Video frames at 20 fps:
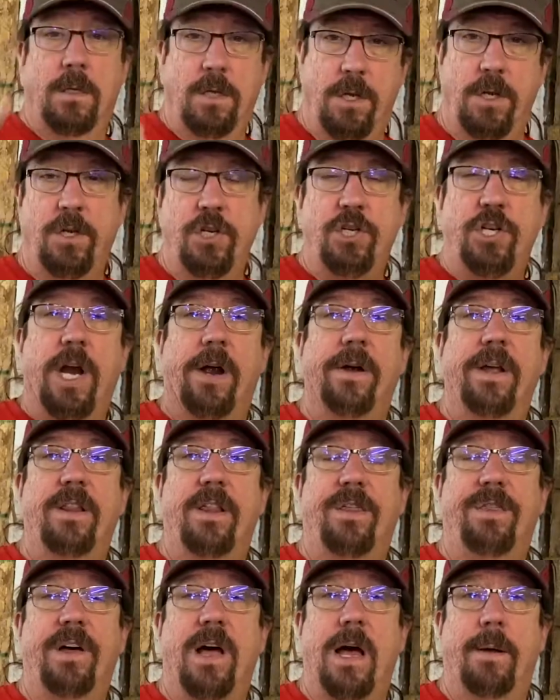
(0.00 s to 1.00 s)
Sharing the
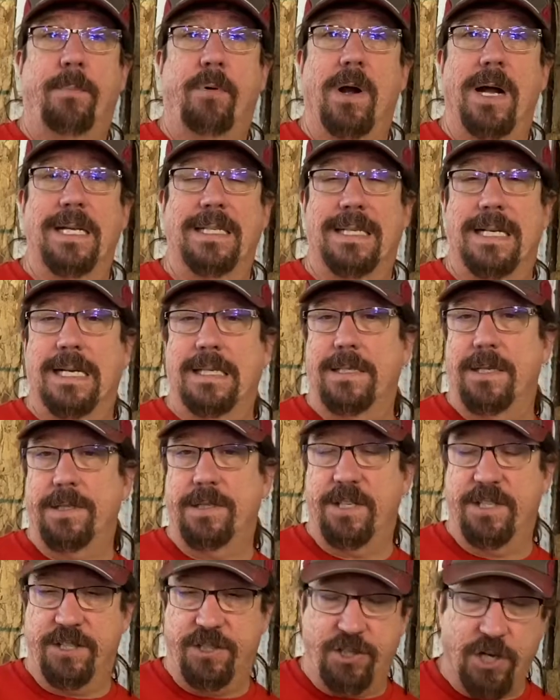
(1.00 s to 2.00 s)
thought processes
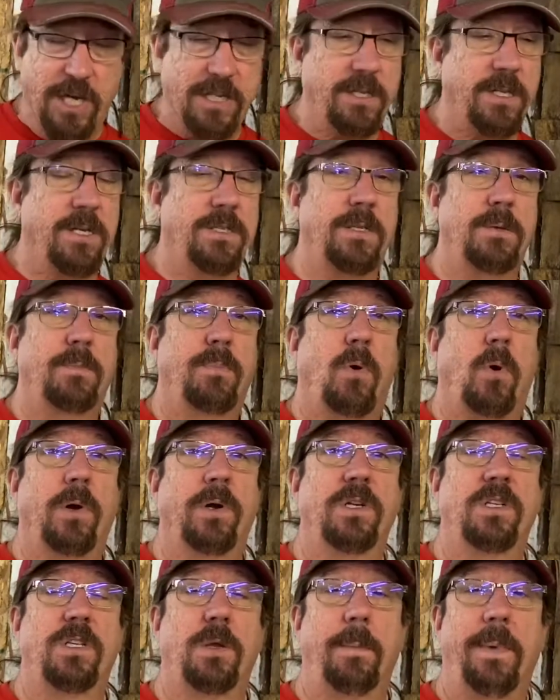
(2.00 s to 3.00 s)
is just as
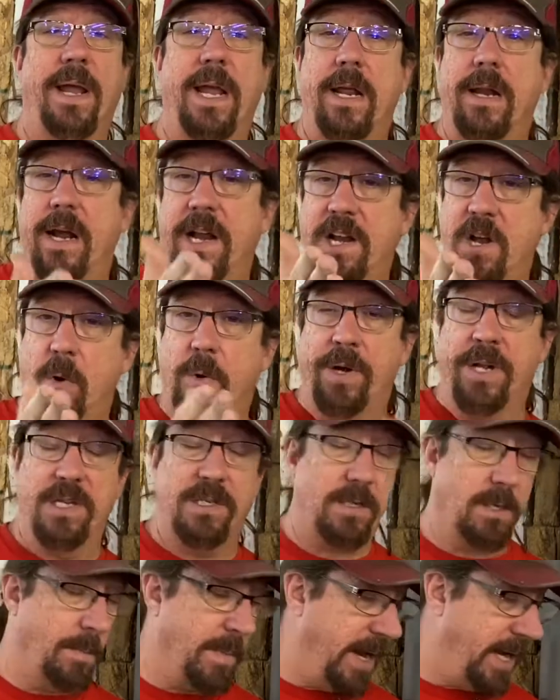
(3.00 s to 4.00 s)
important to me, and I know it is
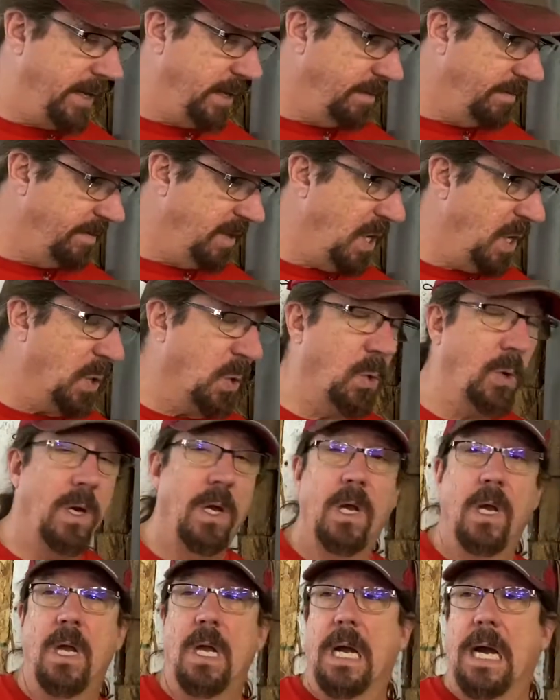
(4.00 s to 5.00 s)
to many of you,
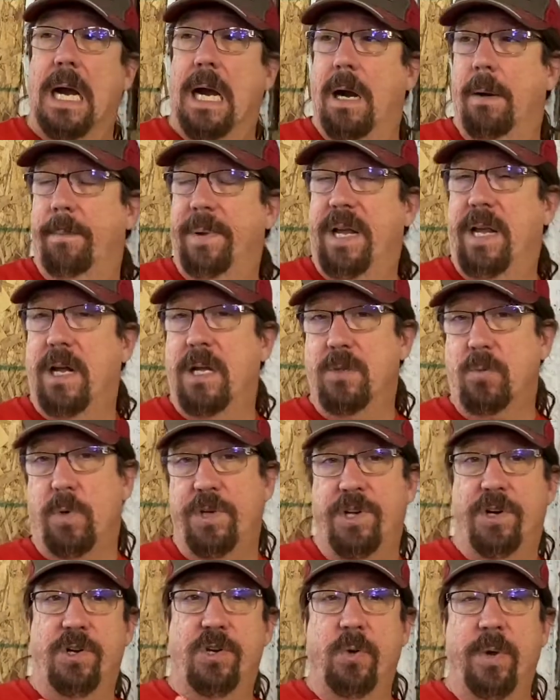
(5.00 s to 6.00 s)
because when
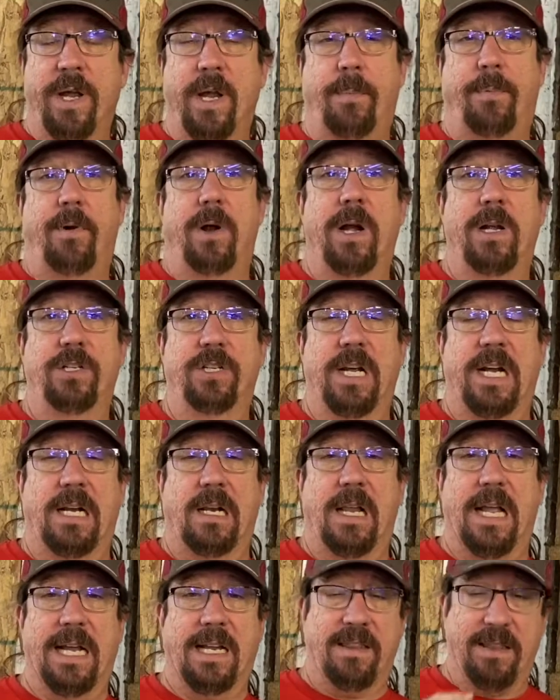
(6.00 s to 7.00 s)
you're doing a project
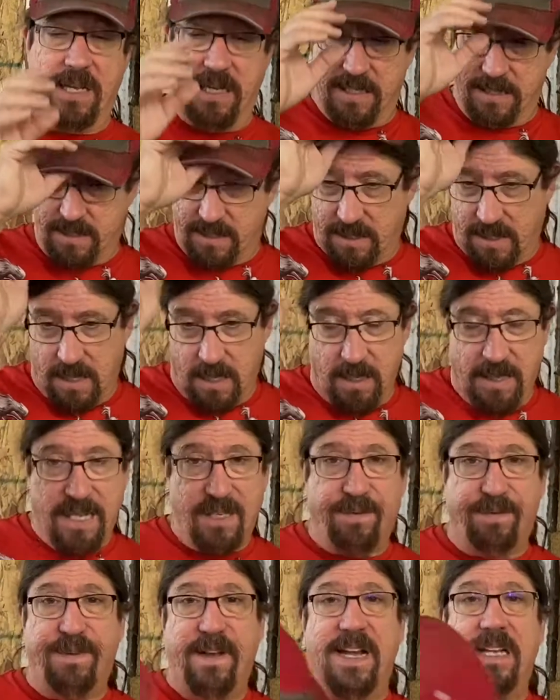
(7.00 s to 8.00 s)
like this,
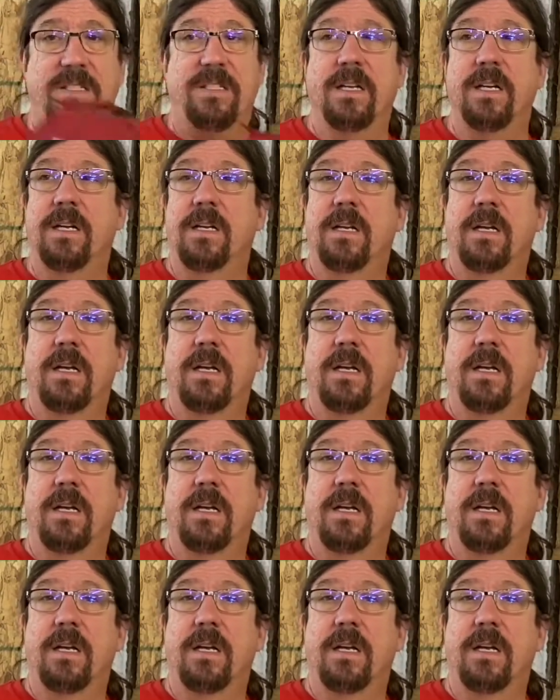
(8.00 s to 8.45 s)
let's face it,